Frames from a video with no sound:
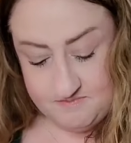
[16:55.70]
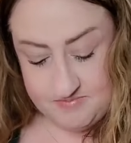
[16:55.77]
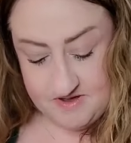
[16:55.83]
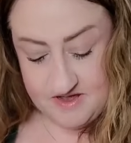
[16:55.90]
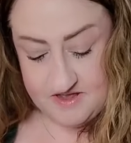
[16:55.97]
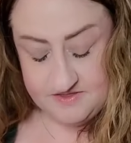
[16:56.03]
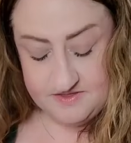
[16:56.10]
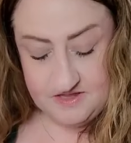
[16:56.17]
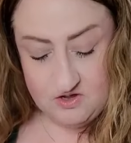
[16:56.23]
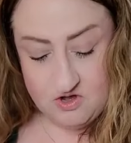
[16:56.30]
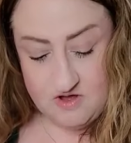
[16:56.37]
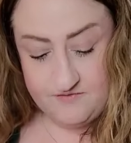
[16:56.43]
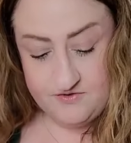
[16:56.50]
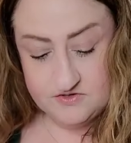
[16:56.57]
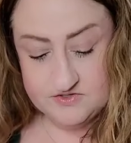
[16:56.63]
But the
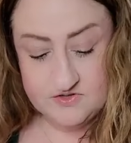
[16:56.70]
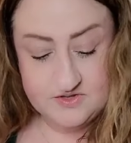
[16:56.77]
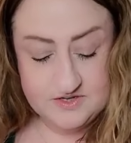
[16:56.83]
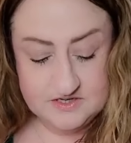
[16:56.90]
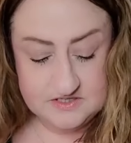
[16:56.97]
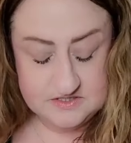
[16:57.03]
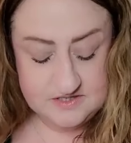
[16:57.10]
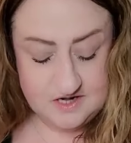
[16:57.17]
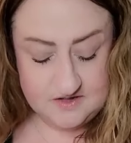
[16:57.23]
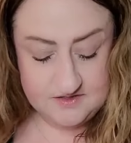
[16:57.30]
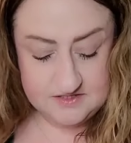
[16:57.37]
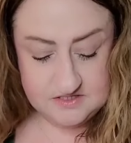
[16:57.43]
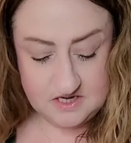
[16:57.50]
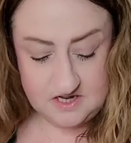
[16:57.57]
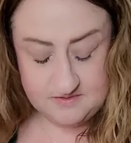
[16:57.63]
offer is only going to stay on
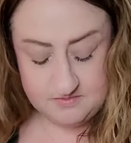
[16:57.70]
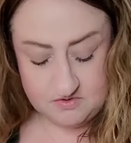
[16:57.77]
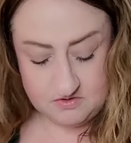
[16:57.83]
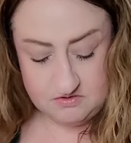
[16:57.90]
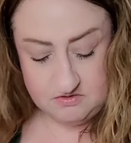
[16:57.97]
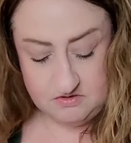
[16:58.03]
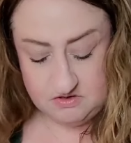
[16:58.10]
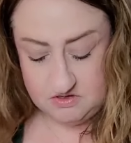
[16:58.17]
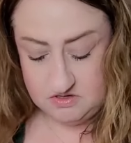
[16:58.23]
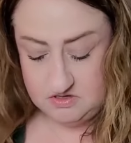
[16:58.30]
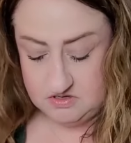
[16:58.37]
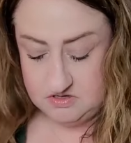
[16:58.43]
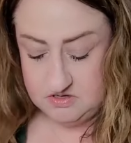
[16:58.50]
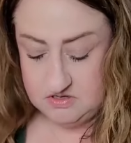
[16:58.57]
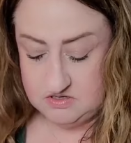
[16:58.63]
the table
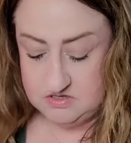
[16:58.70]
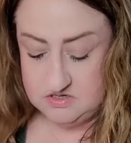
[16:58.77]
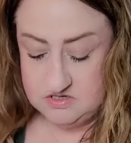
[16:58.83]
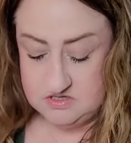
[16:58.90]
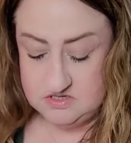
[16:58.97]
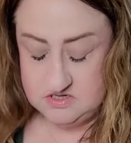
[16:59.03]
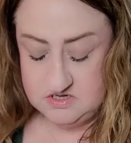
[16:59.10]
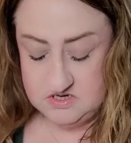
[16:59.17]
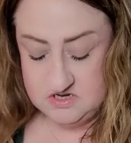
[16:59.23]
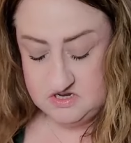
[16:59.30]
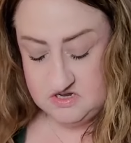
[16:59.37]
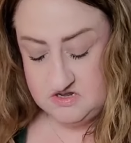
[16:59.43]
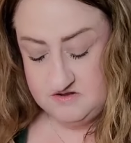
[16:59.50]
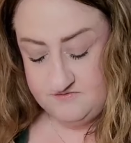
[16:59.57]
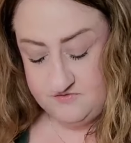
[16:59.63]

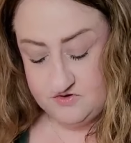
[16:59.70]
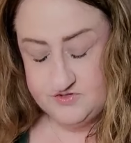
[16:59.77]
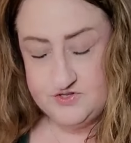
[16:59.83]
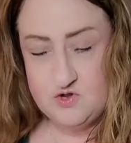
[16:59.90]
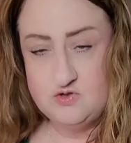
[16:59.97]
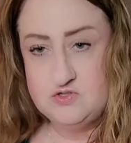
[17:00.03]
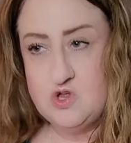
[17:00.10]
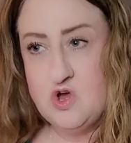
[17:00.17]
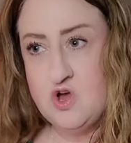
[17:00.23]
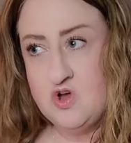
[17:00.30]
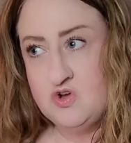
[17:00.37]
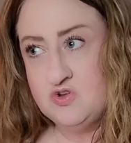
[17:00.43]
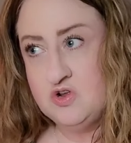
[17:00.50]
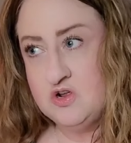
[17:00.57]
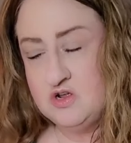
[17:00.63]
for so
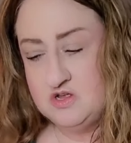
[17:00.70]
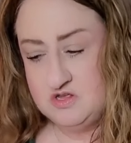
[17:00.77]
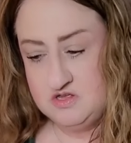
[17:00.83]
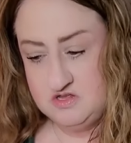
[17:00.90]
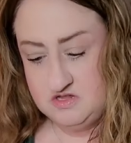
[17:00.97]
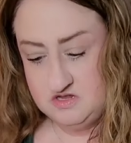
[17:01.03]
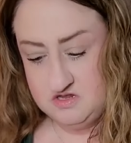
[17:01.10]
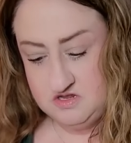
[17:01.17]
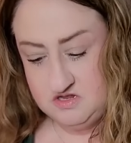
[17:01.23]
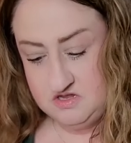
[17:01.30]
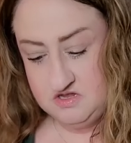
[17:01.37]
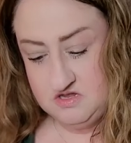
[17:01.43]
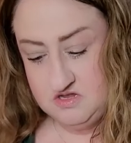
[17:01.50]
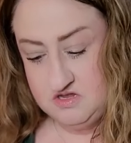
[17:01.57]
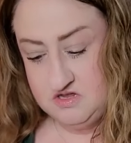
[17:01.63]
long
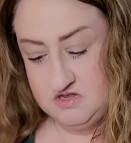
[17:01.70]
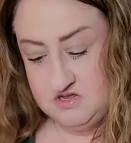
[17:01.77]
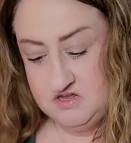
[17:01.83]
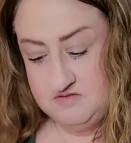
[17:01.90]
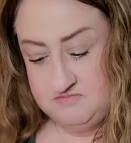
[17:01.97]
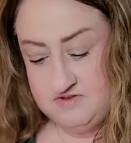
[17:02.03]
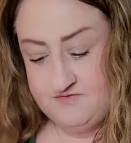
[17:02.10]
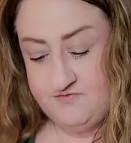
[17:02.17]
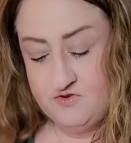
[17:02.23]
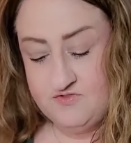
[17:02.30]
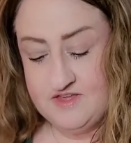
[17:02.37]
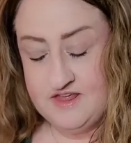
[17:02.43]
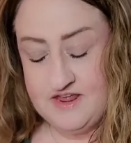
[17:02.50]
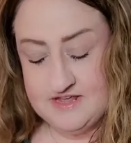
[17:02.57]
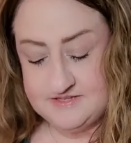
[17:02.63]
before
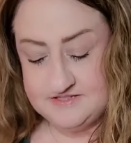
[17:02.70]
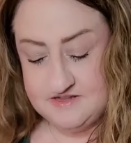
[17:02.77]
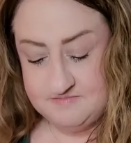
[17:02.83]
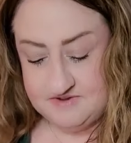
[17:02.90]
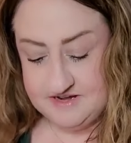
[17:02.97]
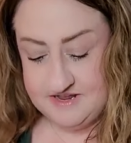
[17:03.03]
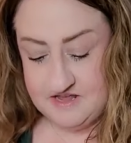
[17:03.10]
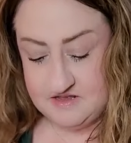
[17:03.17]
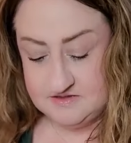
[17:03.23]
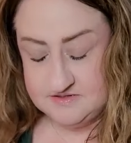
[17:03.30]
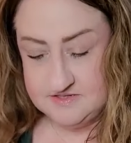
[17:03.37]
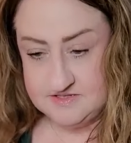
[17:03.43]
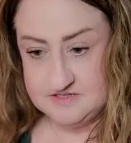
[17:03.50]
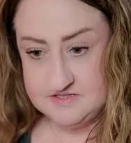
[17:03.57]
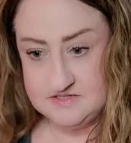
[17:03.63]
they ask somebody
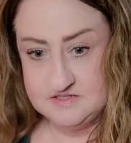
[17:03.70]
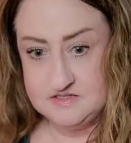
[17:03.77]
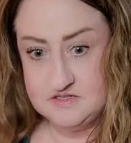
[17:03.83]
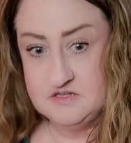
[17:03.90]
else.